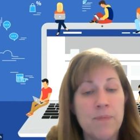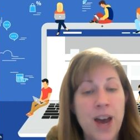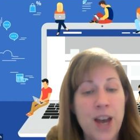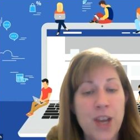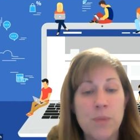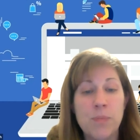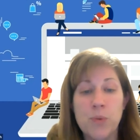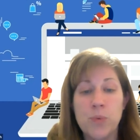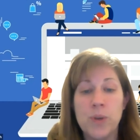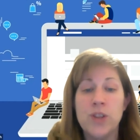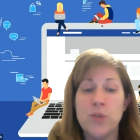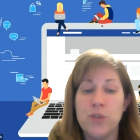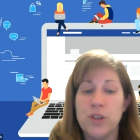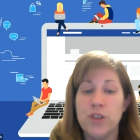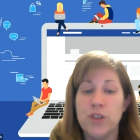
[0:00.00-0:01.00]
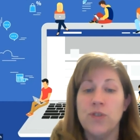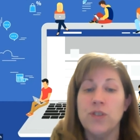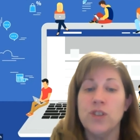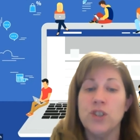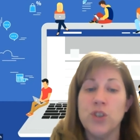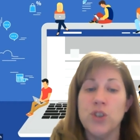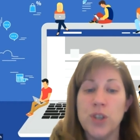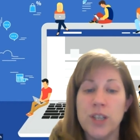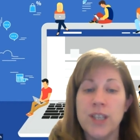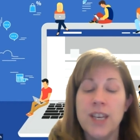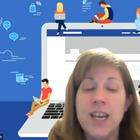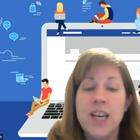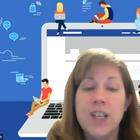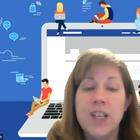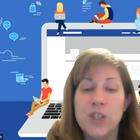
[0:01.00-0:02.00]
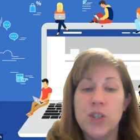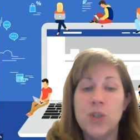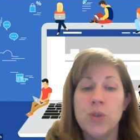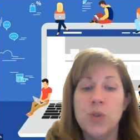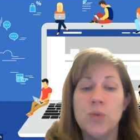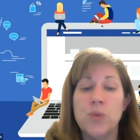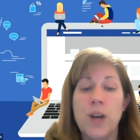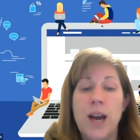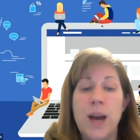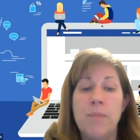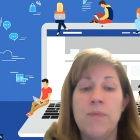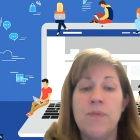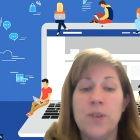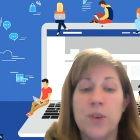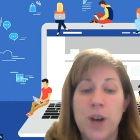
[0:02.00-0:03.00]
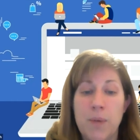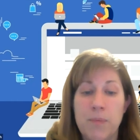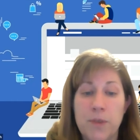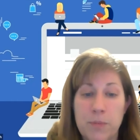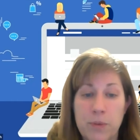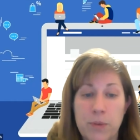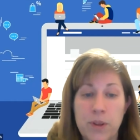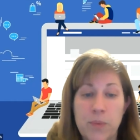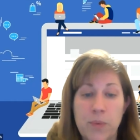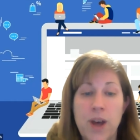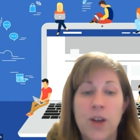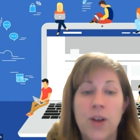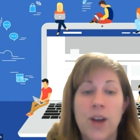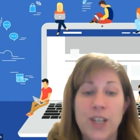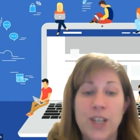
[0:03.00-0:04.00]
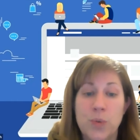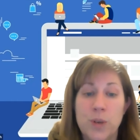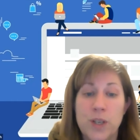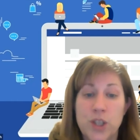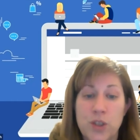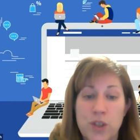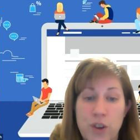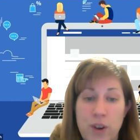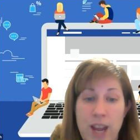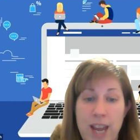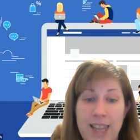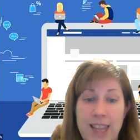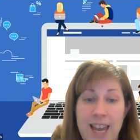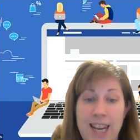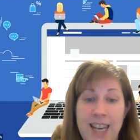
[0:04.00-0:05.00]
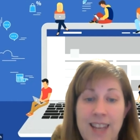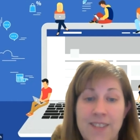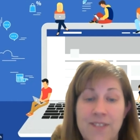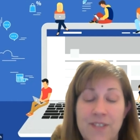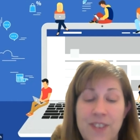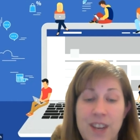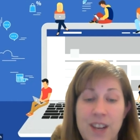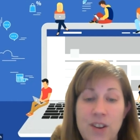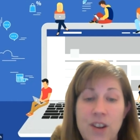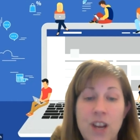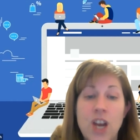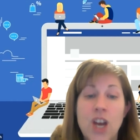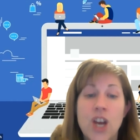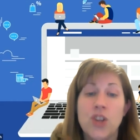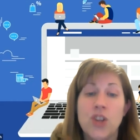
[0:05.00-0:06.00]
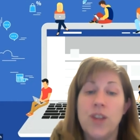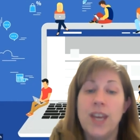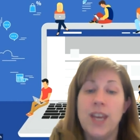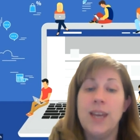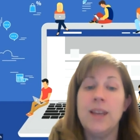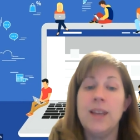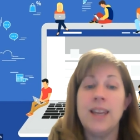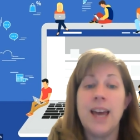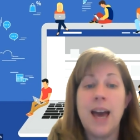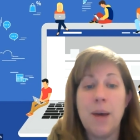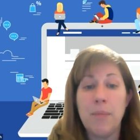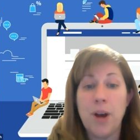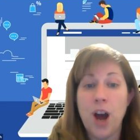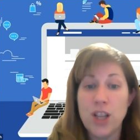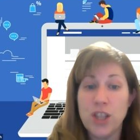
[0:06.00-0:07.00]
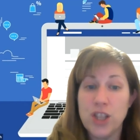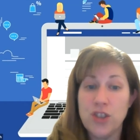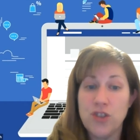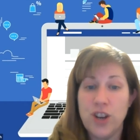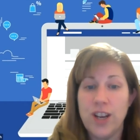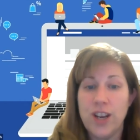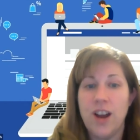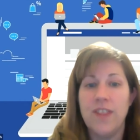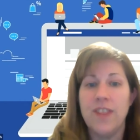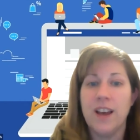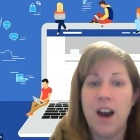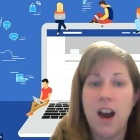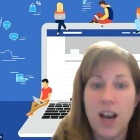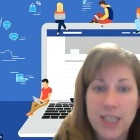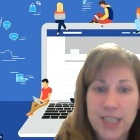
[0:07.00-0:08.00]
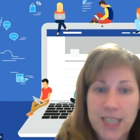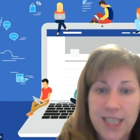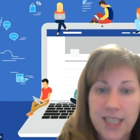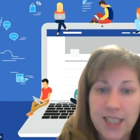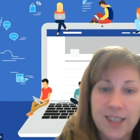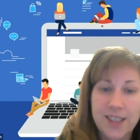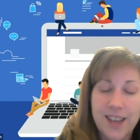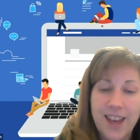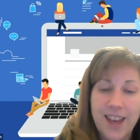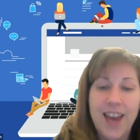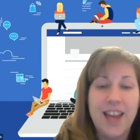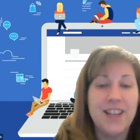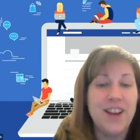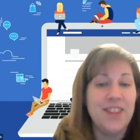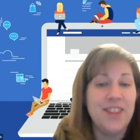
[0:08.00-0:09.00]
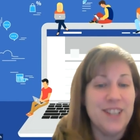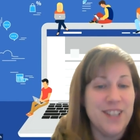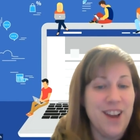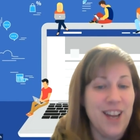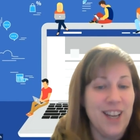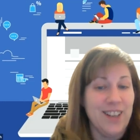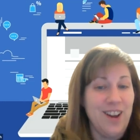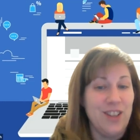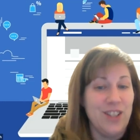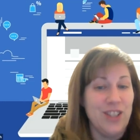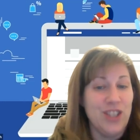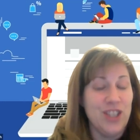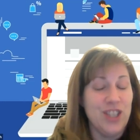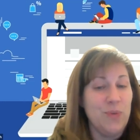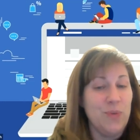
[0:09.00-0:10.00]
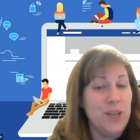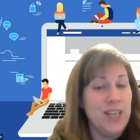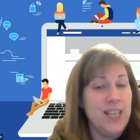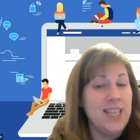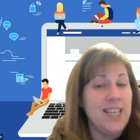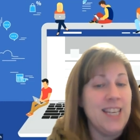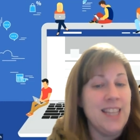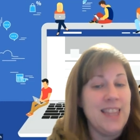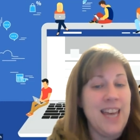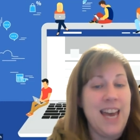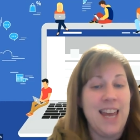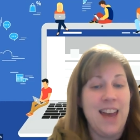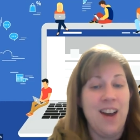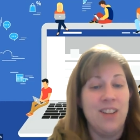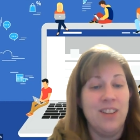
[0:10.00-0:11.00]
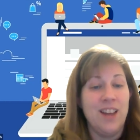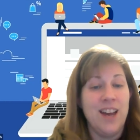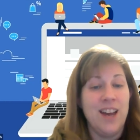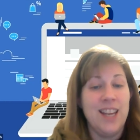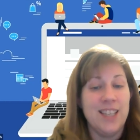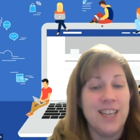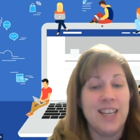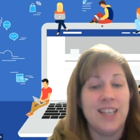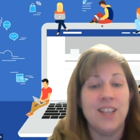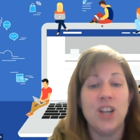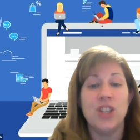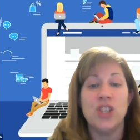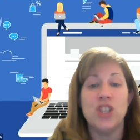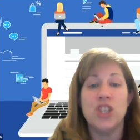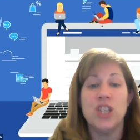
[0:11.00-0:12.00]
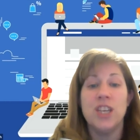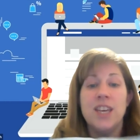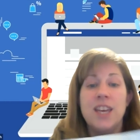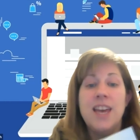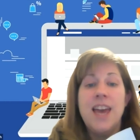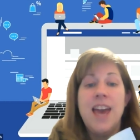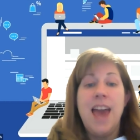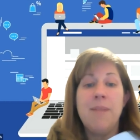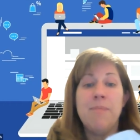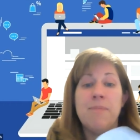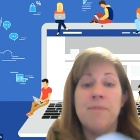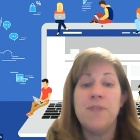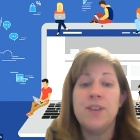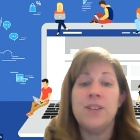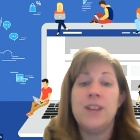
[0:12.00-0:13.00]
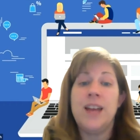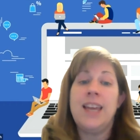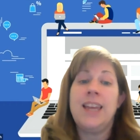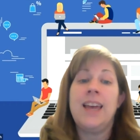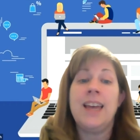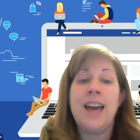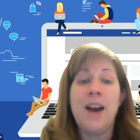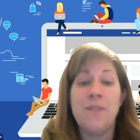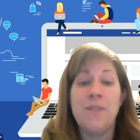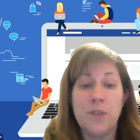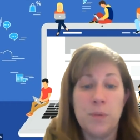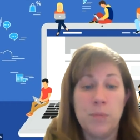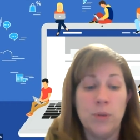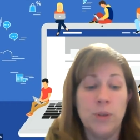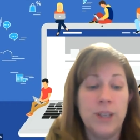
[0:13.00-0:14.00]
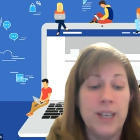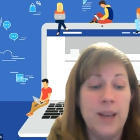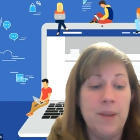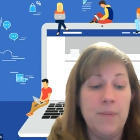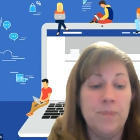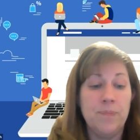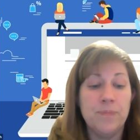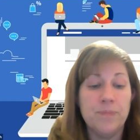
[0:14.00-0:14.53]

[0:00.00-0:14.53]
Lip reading: valuable resources for the student to feel comfortable as well and to reduce their anxiety and fear so they can concentrate on the content and not the technology. So we need to get that online technology and feel like comfortable in it.